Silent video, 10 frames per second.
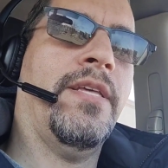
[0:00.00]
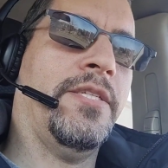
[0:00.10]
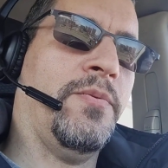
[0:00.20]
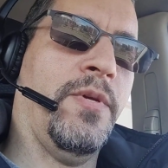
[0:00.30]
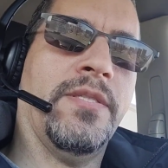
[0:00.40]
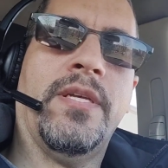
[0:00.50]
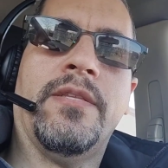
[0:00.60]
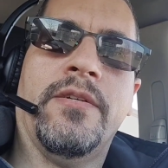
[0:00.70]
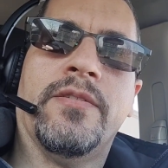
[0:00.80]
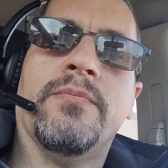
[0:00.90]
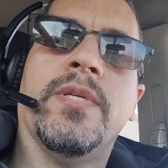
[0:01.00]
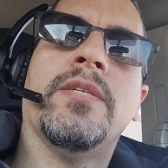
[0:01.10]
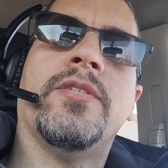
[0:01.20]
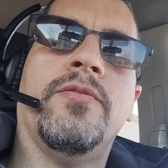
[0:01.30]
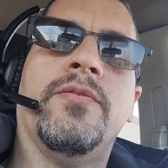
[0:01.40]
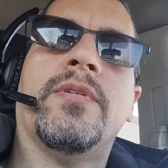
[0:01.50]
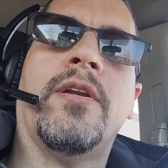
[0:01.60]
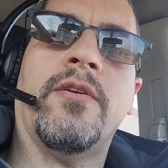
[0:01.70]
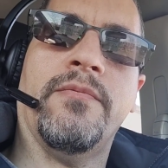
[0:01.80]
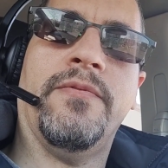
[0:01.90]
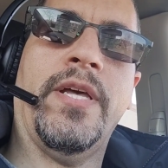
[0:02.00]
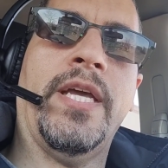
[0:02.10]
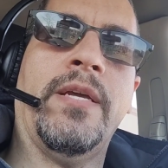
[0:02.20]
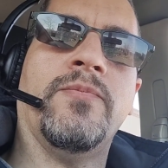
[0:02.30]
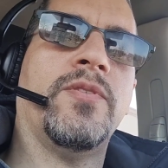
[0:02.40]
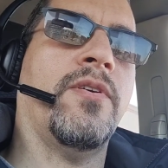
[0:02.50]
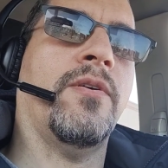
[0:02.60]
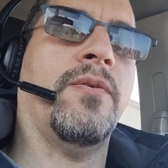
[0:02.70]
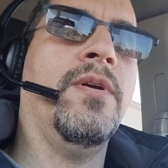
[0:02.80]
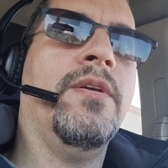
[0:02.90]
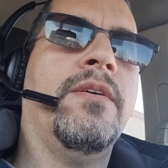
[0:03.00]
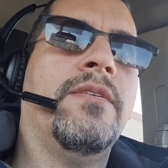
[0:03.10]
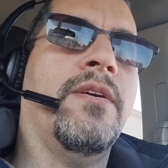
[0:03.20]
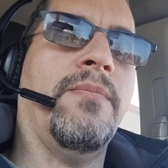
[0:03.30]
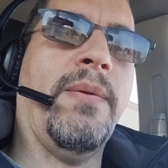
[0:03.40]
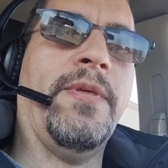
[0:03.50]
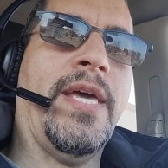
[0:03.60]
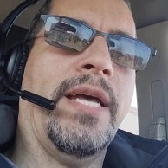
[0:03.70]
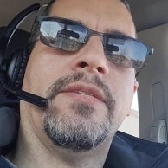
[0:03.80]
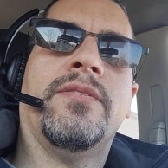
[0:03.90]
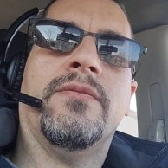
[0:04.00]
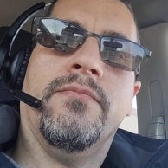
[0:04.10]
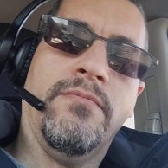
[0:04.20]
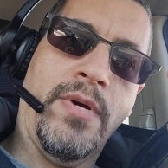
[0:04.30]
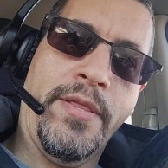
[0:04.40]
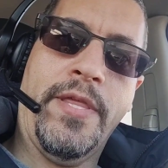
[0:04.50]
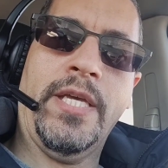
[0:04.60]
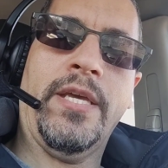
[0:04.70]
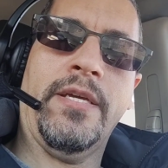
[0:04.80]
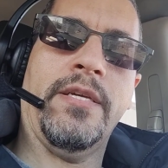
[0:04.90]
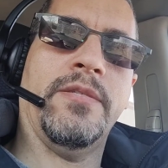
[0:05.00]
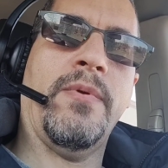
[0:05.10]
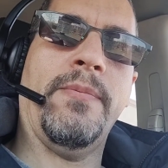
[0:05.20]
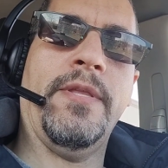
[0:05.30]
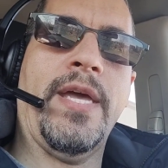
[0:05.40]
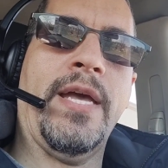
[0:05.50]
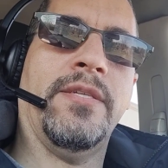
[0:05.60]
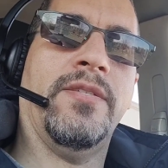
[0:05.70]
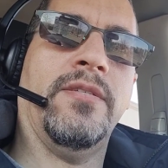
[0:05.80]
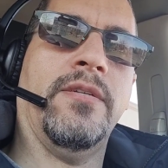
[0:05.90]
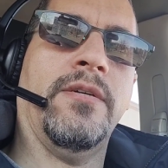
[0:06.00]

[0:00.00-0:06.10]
That just means that there's some tissues that are inflamed. So maybe that's my thinking, is maybe that's